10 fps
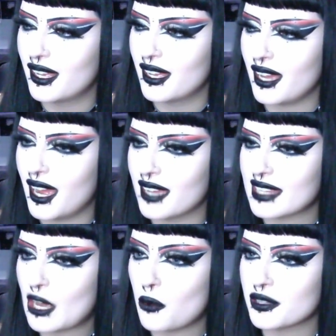and
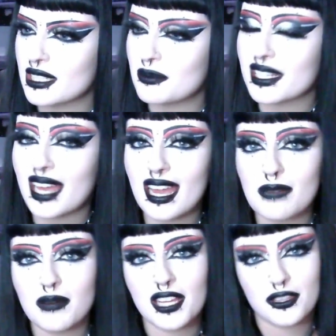they only
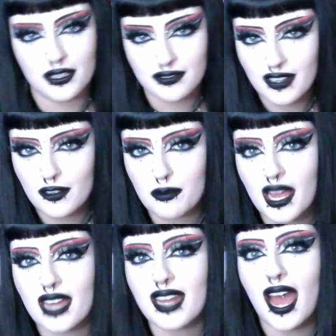became my third favorite
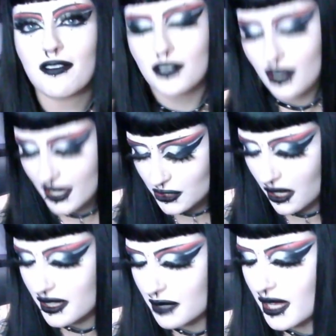band after I
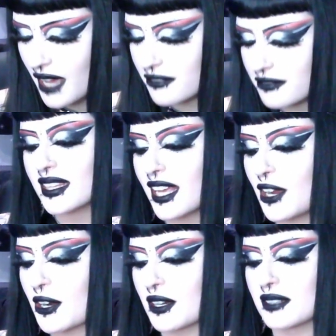saw them live. They
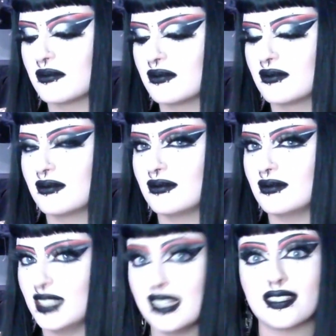are
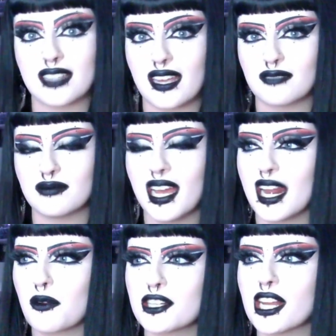insane, and I
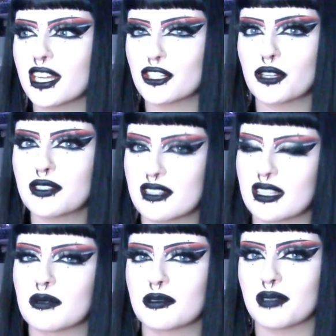wish I could show you
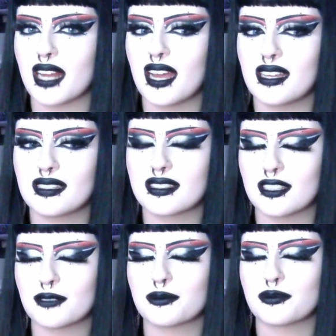clips, but
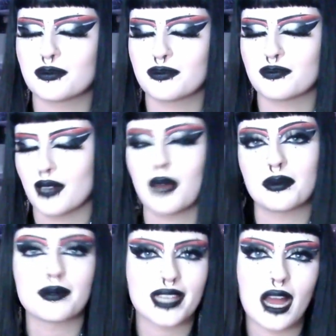they'll probably
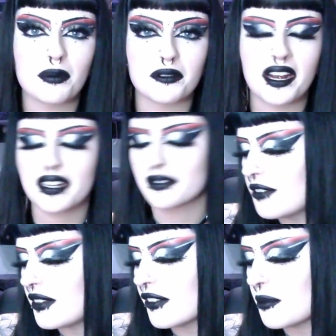be copyrighted.
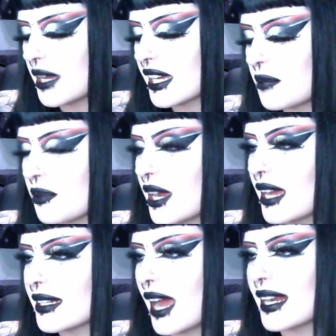Favorite makeup
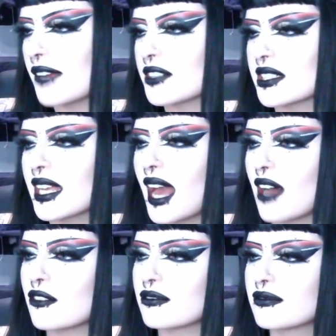brand? I'd have to say
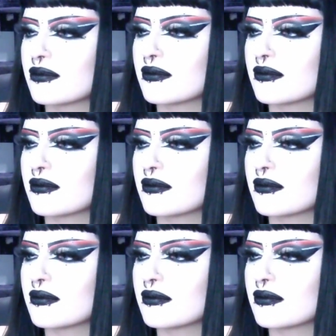e.l.f.